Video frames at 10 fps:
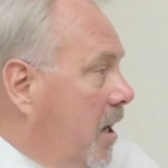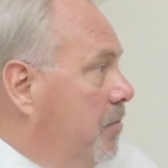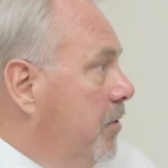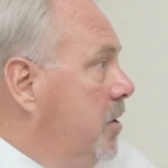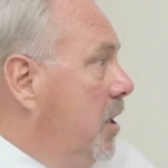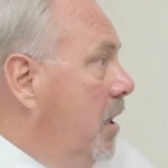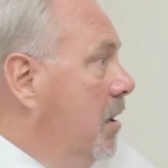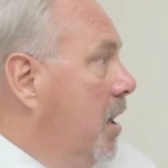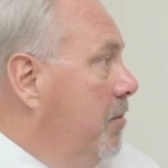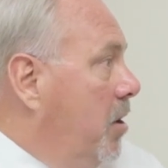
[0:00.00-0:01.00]
I appreciate
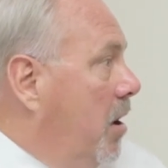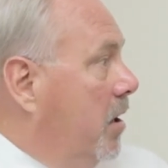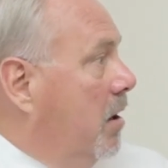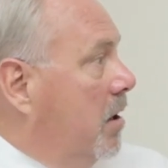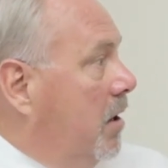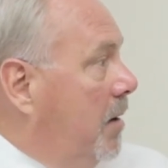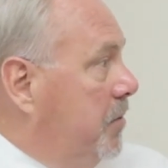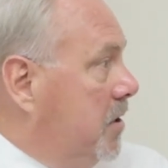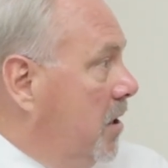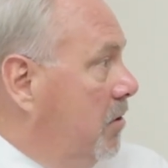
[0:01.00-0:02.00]
you coming on our
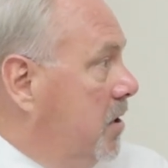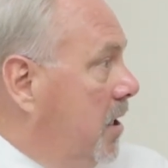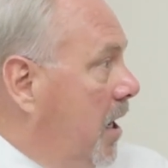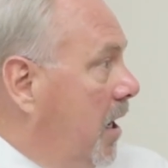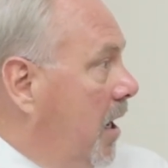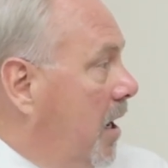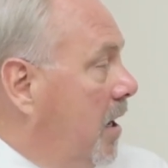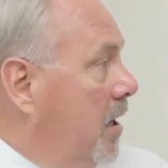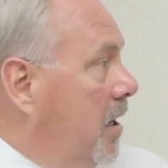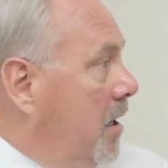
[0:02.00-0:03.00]
episode today.
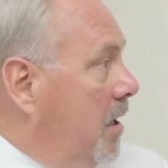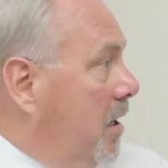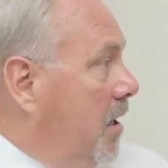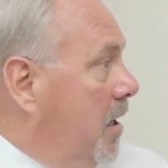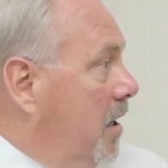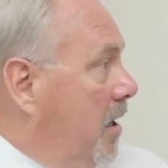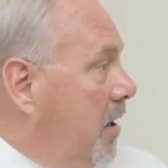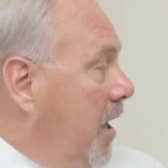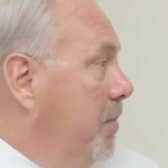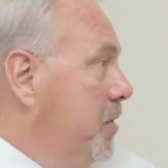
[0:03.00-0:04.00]

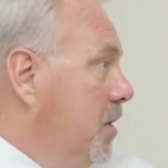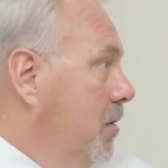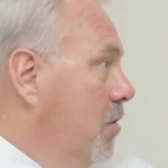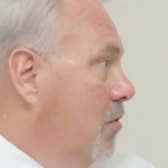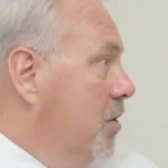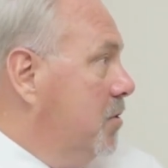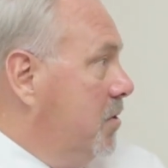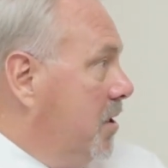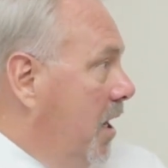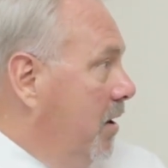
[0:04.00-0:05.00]
And the episode, of course,
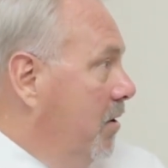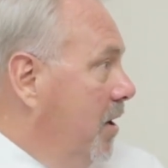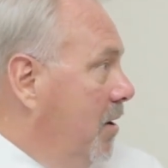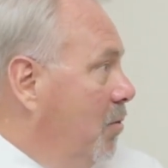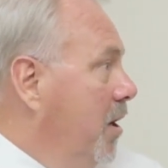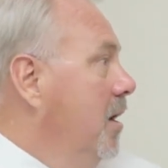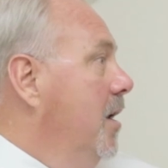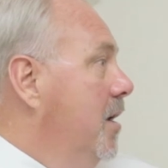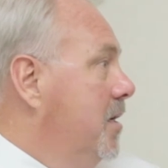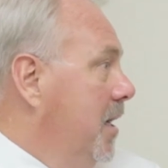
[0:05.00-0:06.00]
was titled, "When You
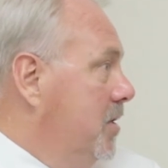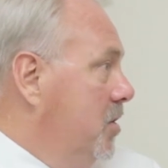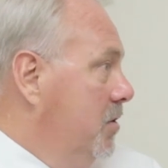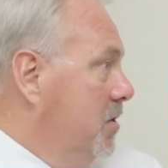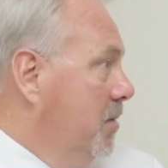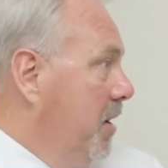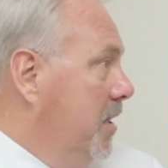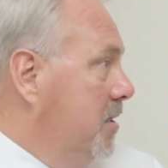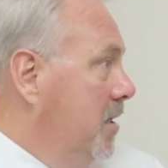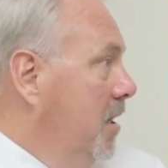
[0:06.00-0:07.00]
Need a Test, Choose the
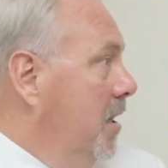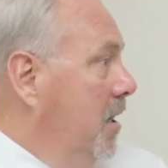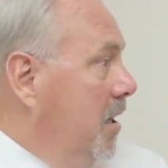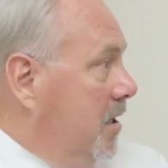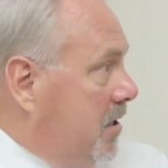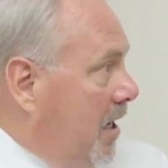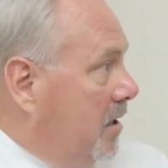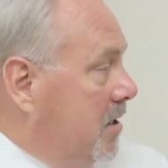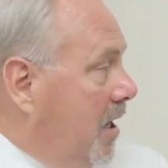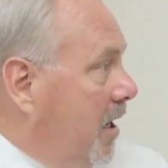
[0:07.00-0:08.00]
Best." It
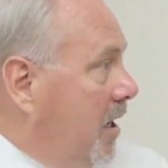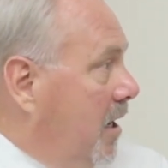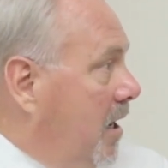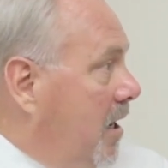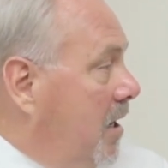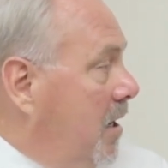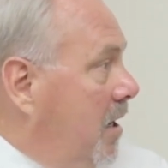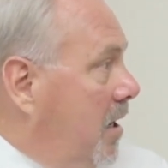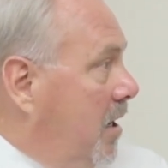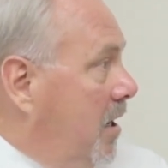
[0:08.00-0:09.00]
sounds like
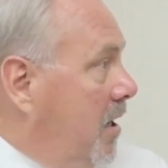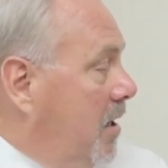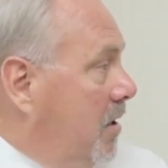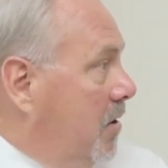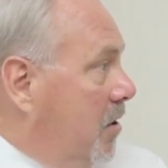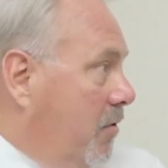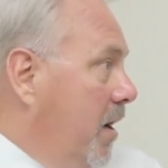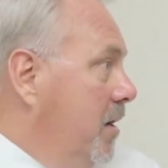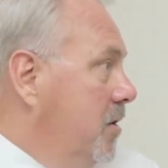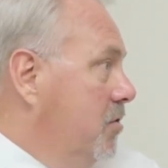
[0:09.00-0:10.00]

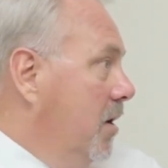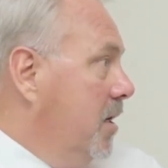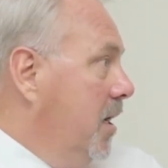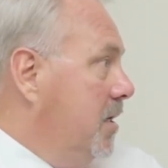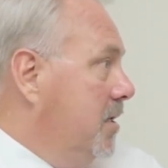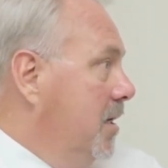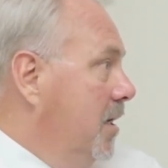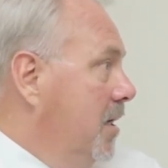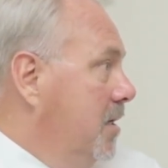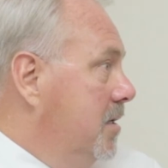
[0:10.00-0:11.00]
accredited drug
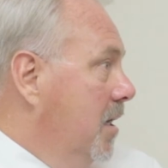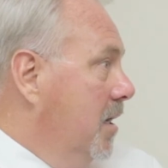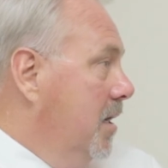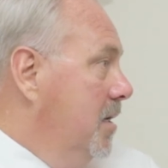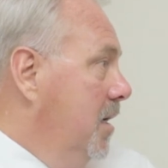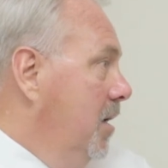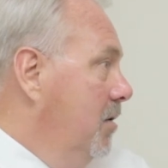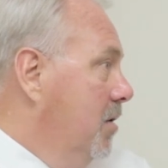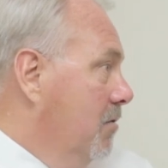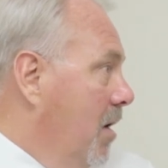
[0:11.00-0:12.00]
testing is going to
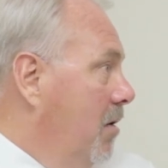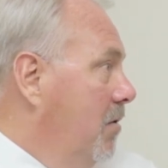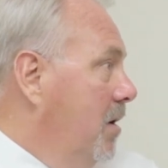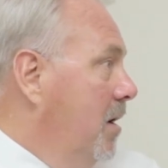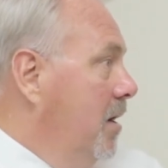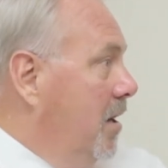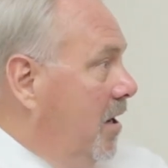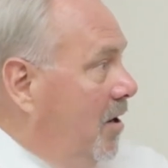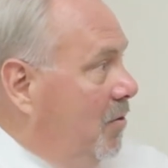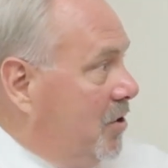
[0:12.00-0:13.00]
continue to grow,
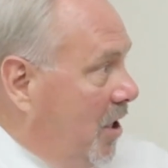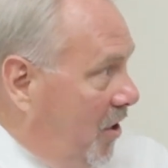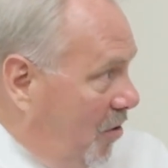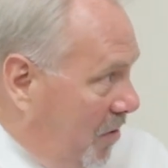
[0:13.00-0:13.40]
which I know